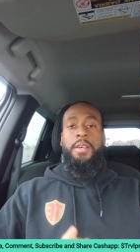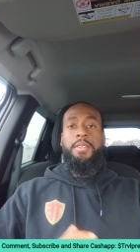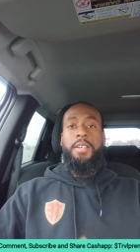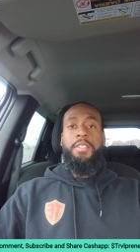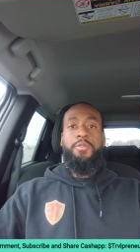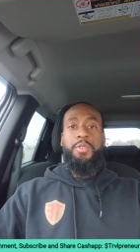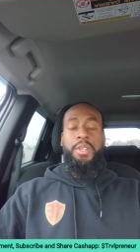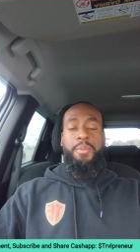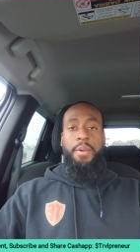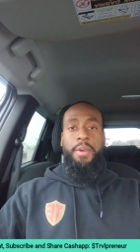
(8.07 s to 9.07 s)
So I just want to
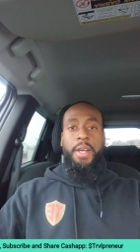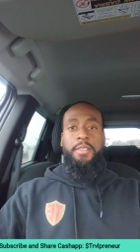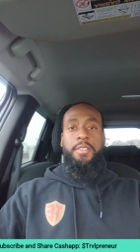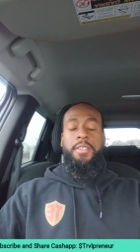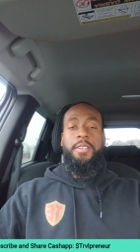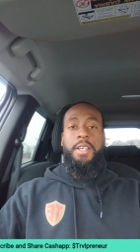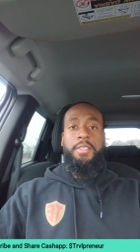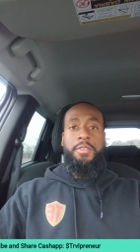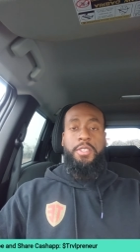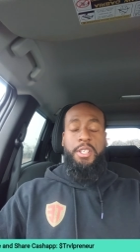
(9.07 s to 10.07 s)
give my reaction to the
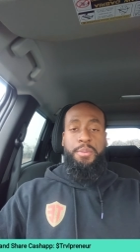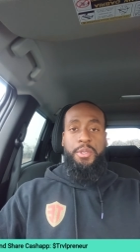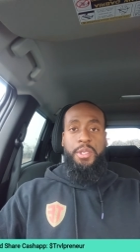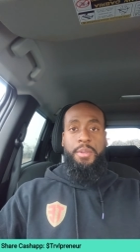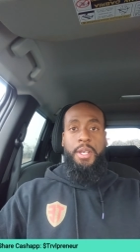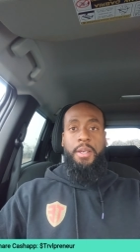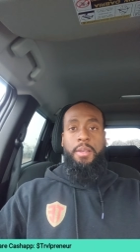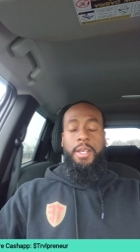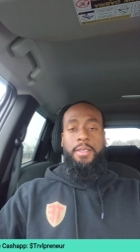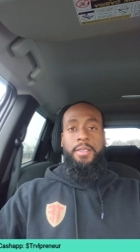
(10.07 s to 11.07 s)
national championship game
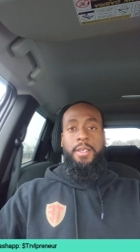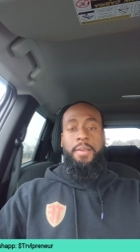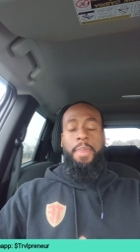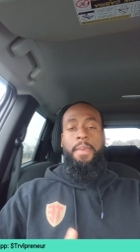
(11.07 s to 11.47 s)
last night